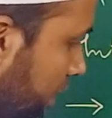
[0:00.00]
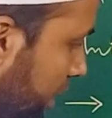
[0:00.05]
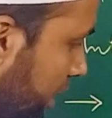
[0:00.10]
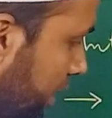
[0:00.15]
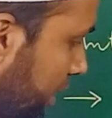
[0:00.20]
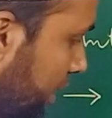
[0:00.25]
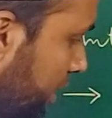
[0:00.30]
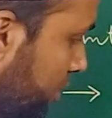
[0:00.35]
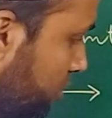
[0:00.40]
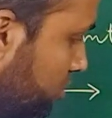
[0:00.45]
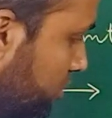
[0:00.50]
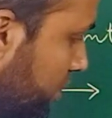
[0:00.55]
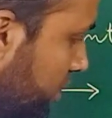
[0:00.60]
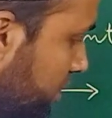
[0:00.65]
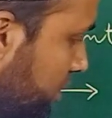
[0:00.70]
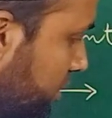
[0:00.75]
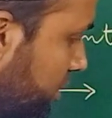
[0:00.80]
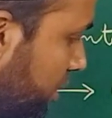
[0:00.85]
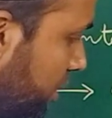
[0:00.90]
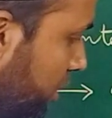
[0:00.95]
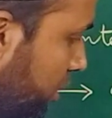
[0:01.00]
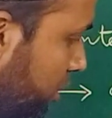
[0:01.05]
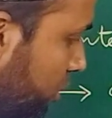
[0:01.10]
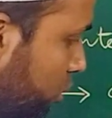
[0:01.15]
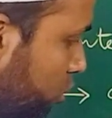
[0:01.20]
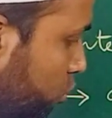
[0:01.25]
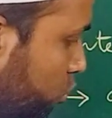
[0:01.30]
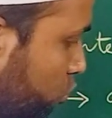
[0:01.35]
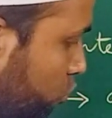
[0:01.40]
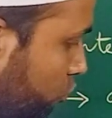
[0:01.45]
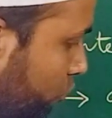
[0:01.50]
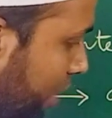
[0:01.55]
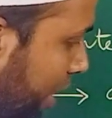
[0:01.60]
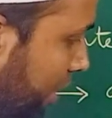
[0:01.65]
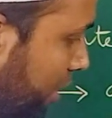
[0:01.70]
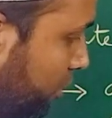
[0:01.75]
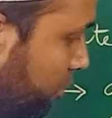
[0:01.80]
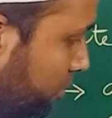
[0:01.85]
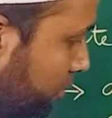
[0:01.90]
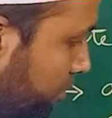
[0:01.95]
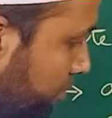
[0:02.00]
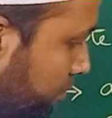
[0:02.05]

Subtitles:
It gives us true value